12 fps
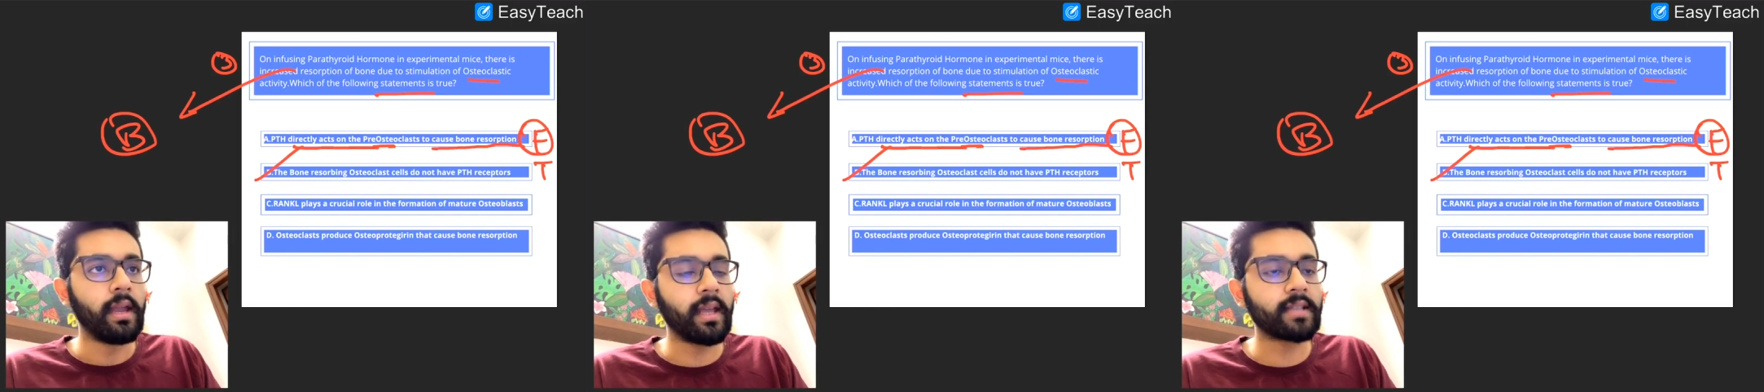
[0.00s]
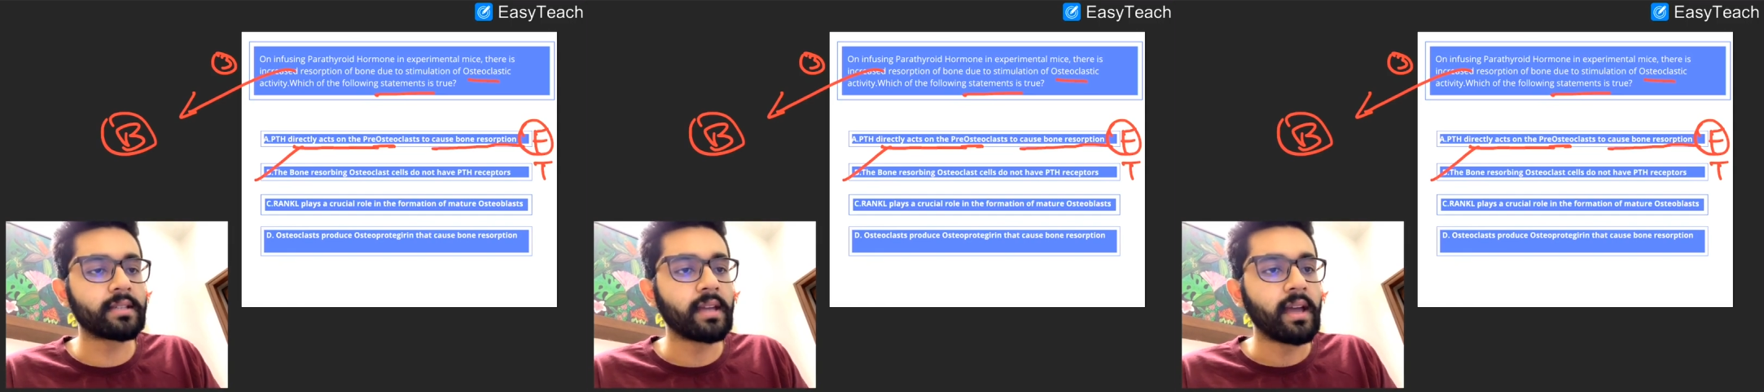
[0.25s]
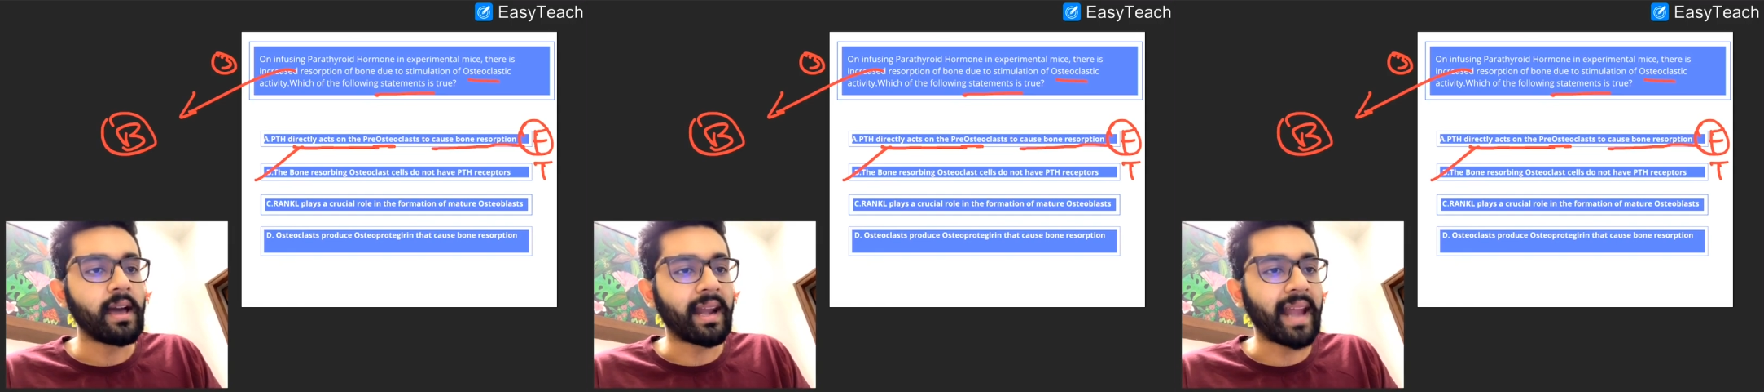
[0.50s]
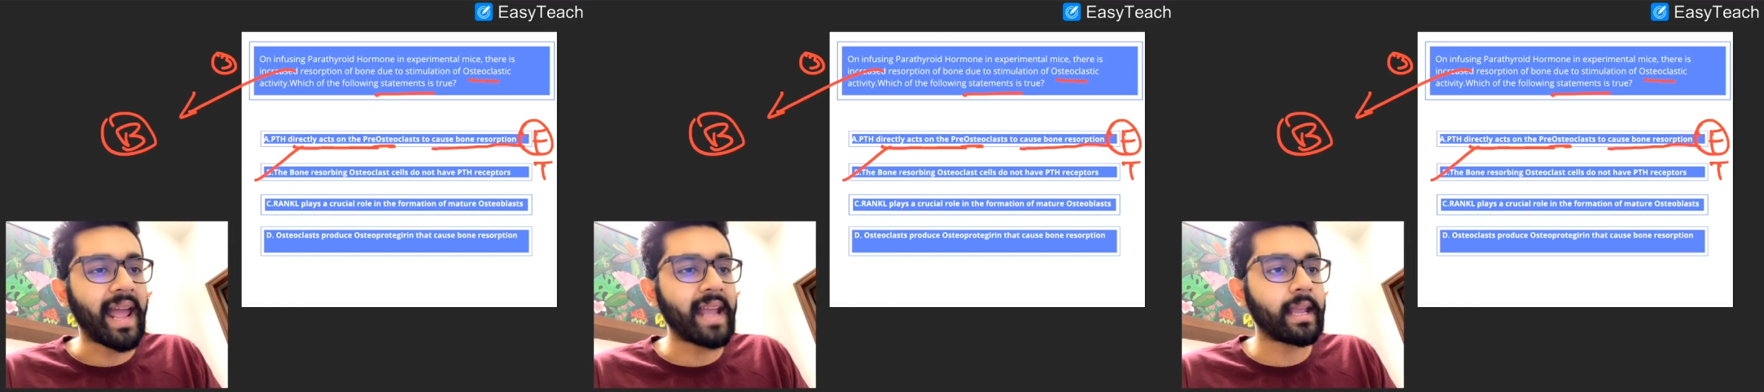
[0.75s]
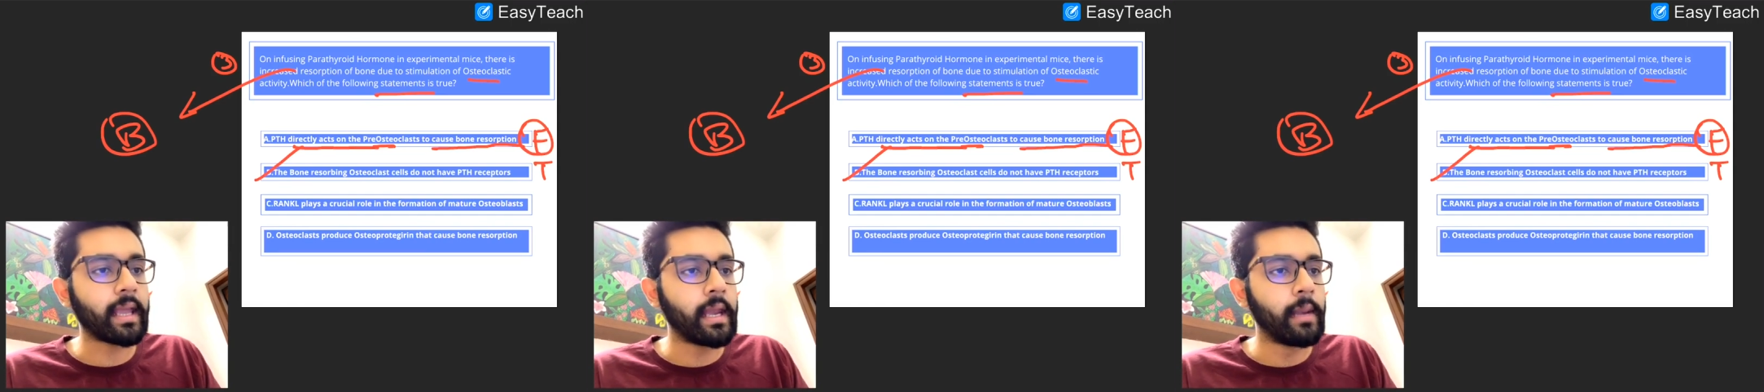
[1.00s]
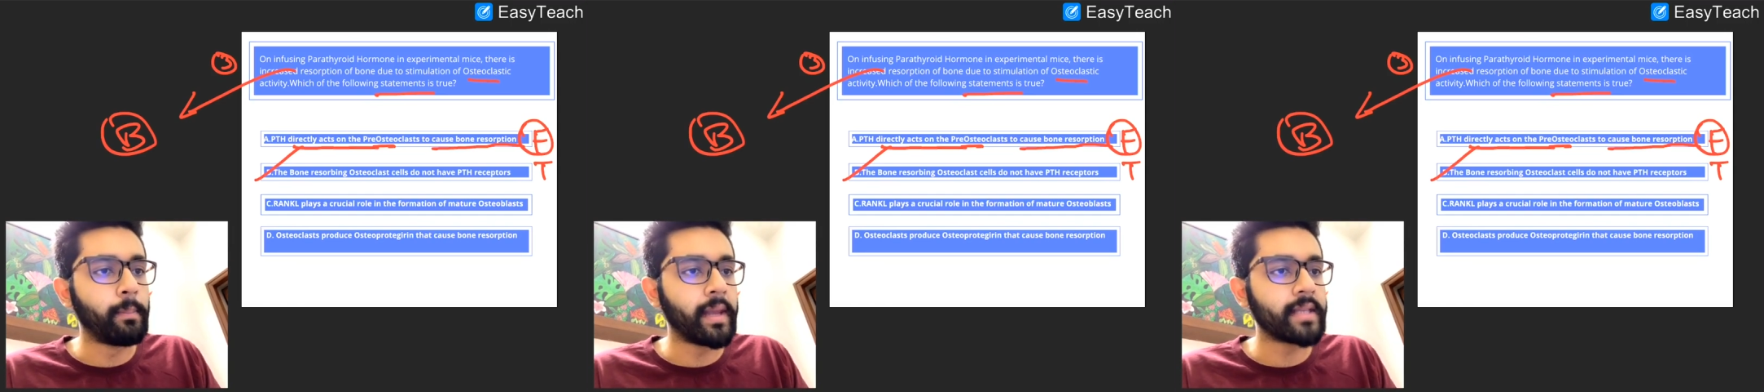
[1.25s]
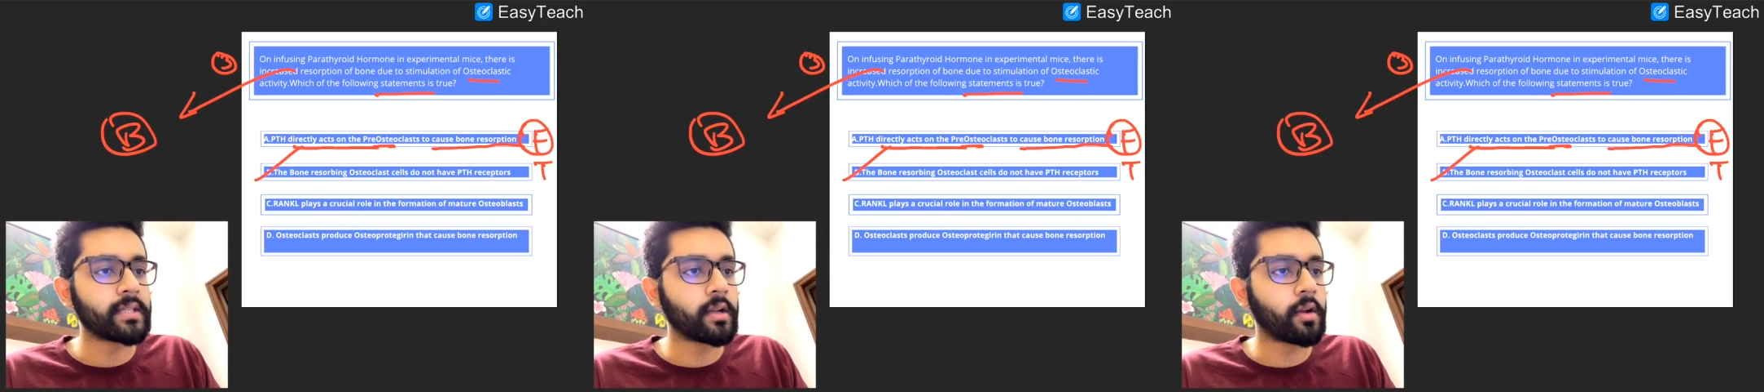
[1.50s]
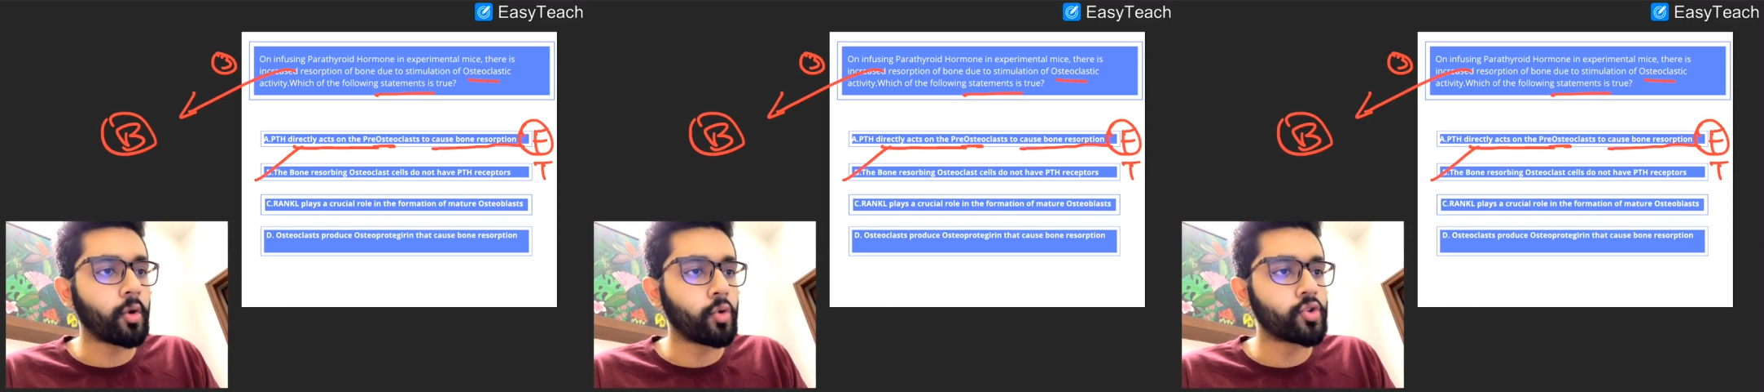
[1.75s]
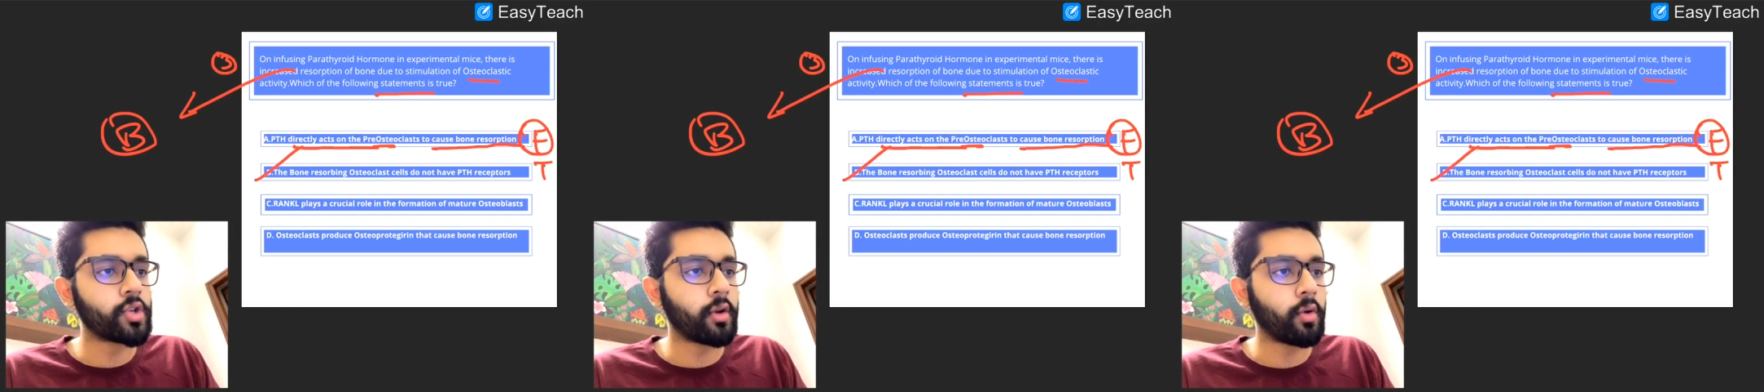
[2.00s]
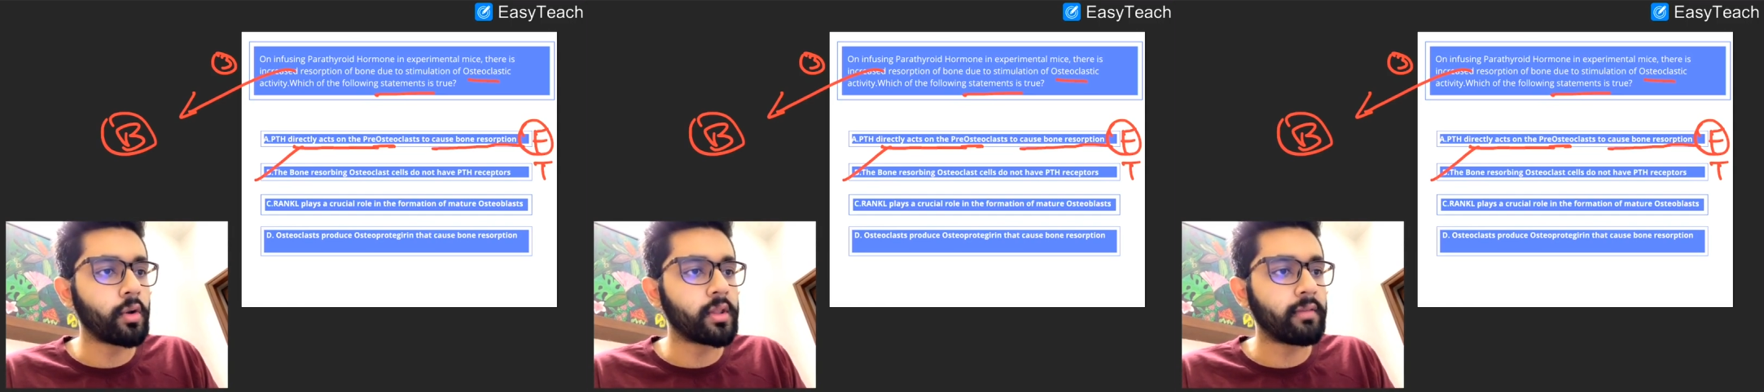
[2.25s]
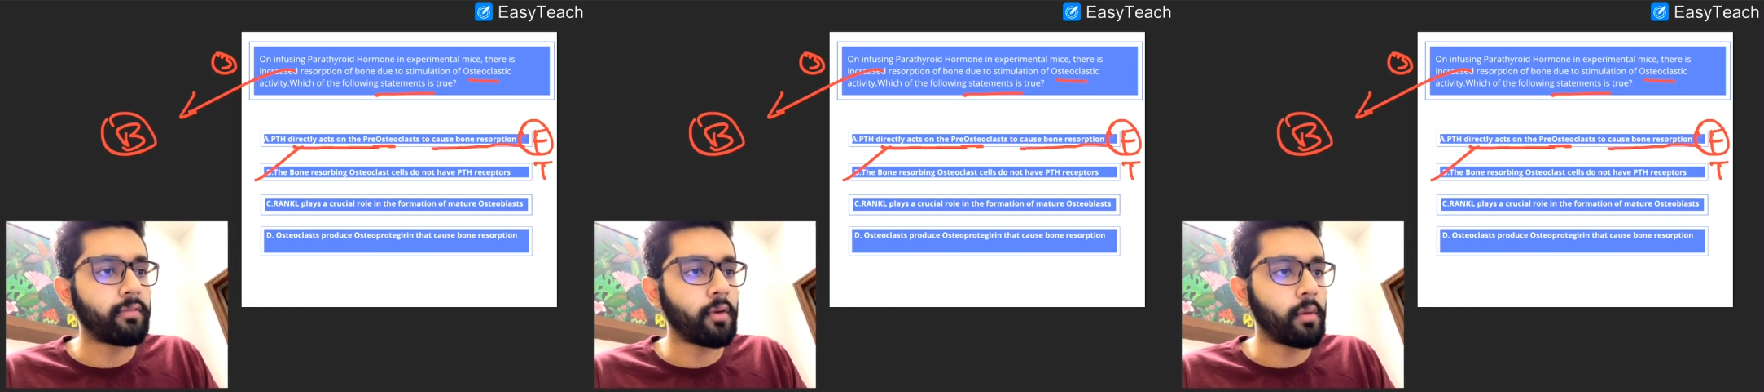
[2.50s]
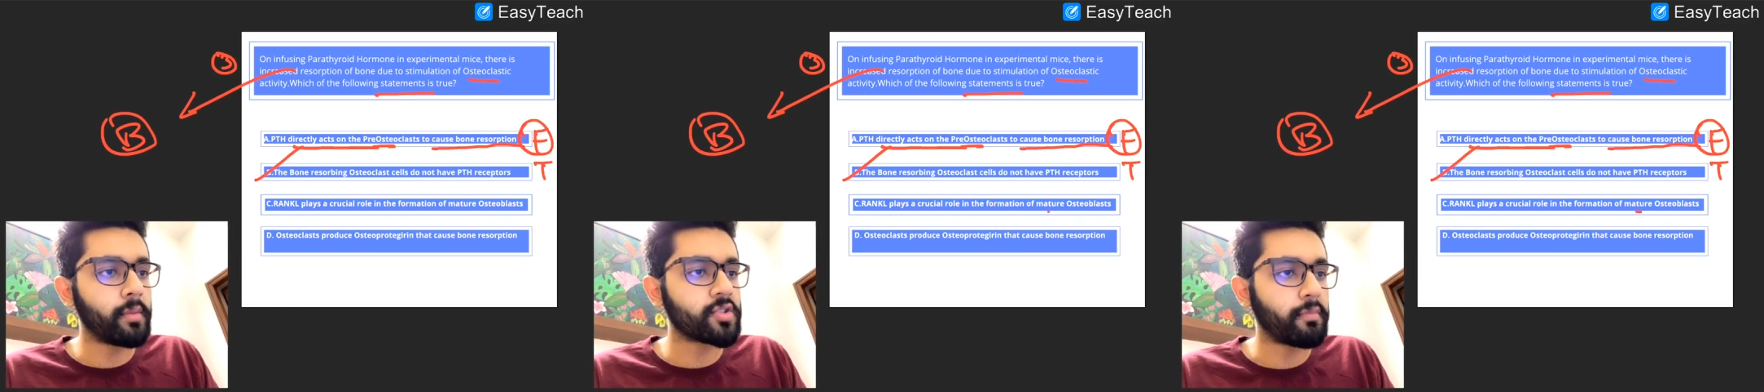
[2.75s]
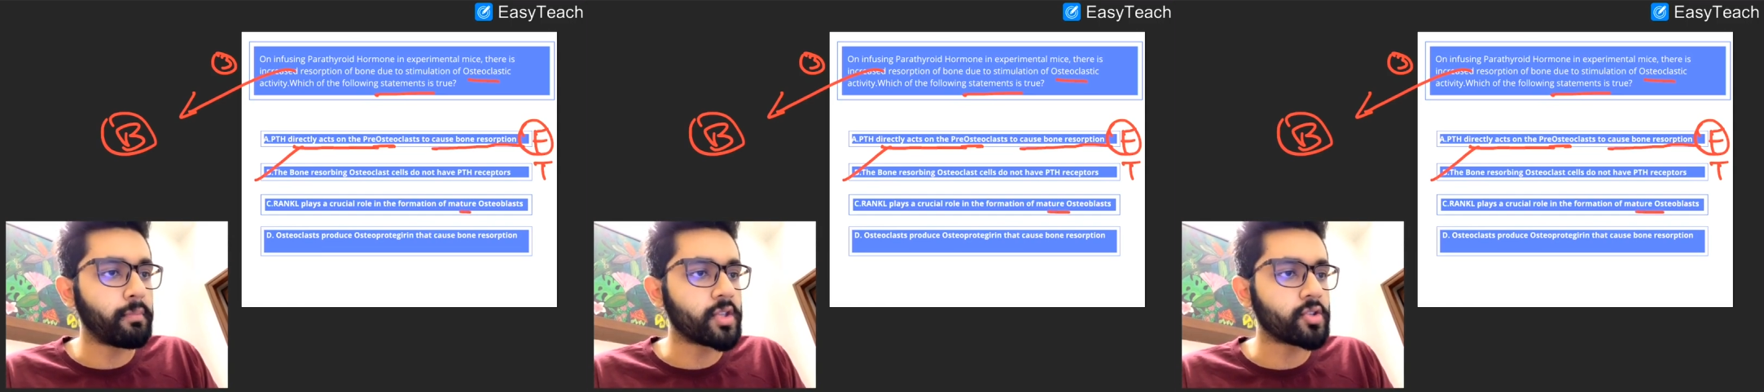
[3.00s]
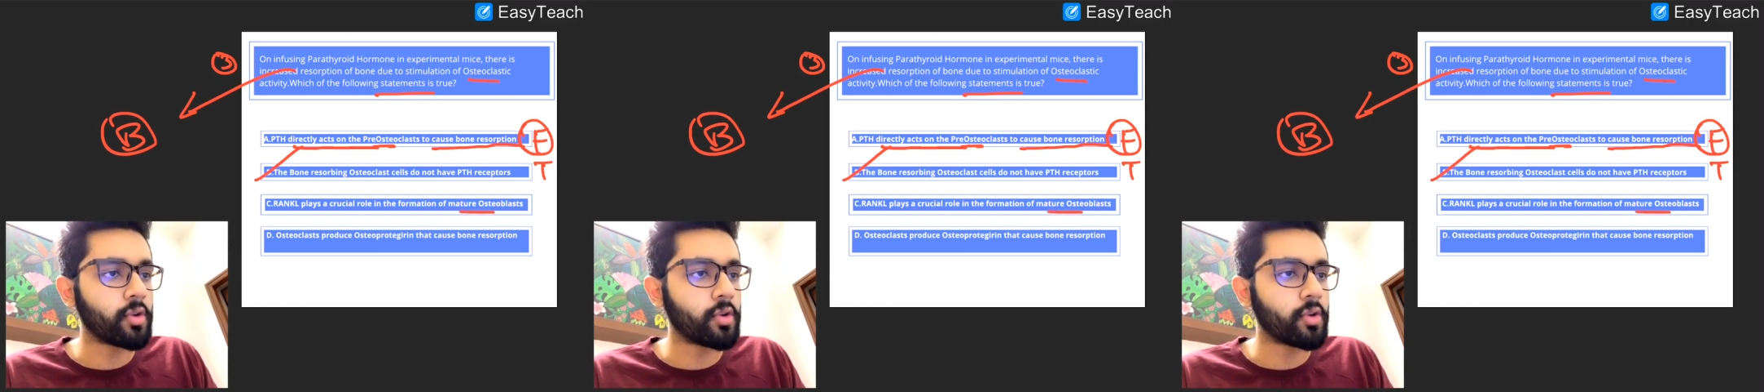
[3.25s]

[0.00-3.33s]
Next, RankL plays a crucial role in the formation of mature